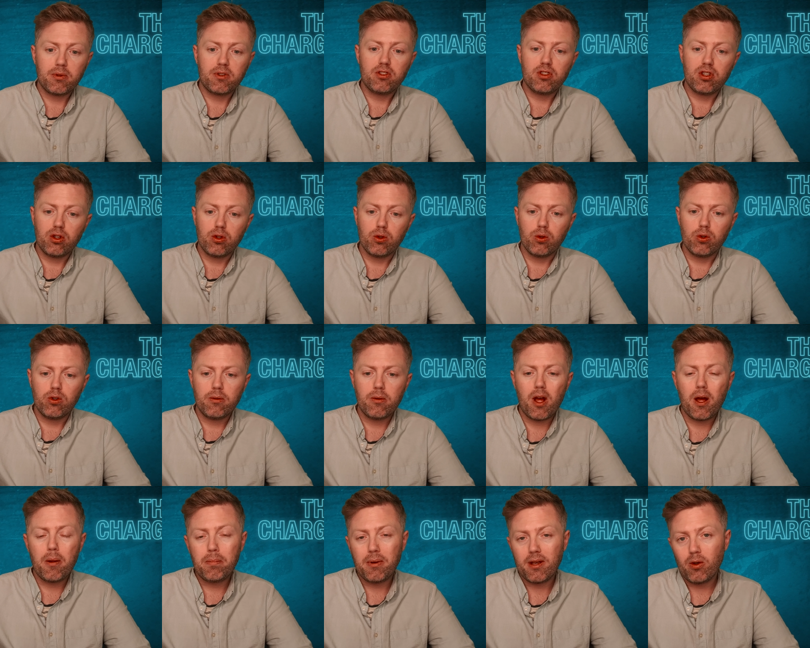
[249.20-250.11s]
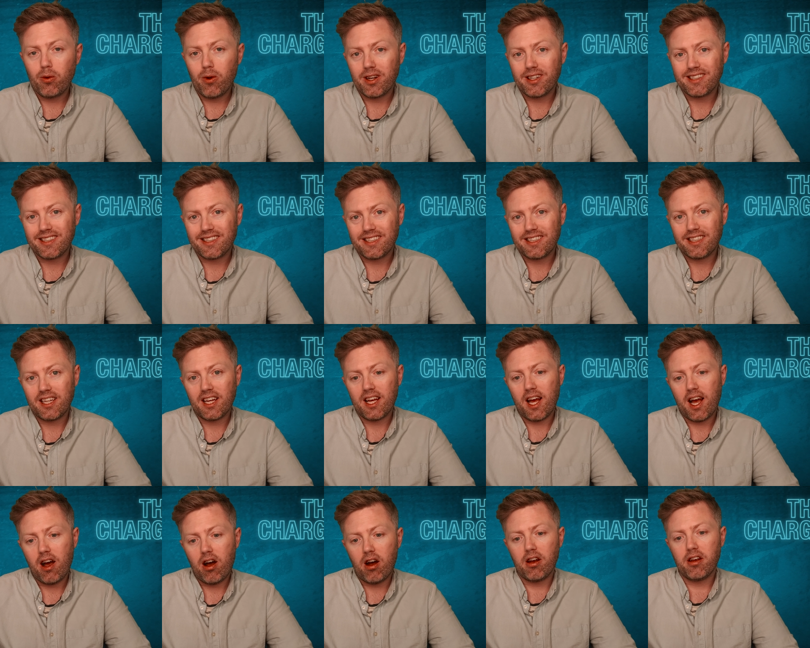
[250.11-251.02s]
two, BYD
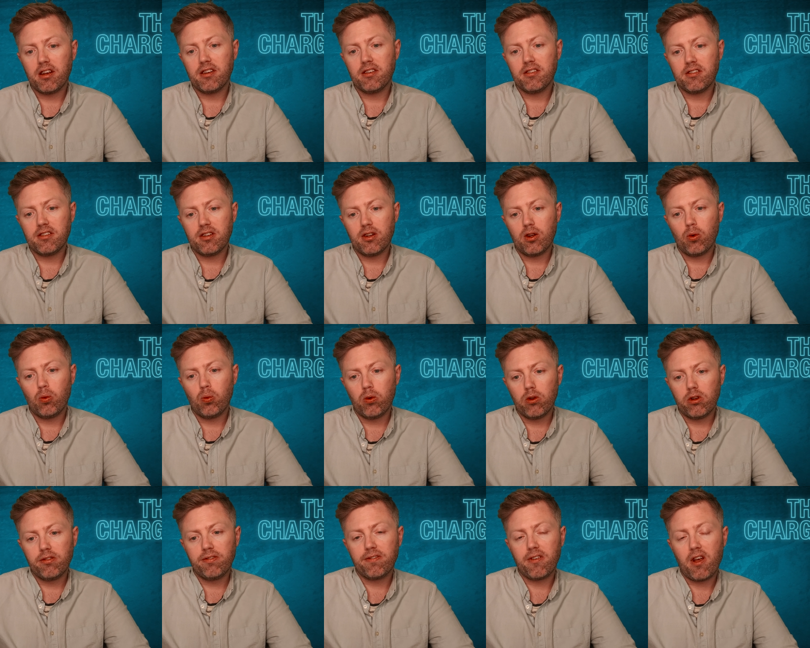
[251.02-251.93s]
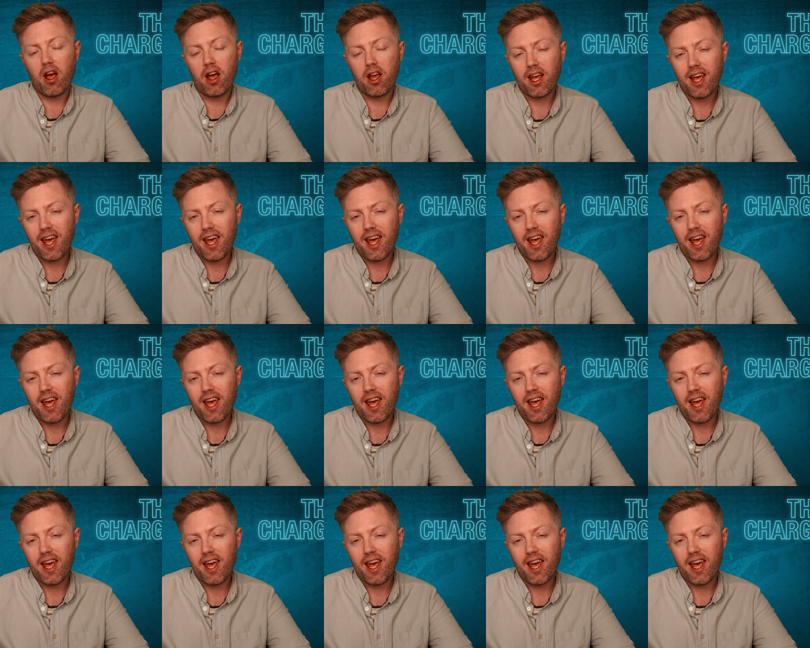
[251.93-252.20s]
hired Wolfgang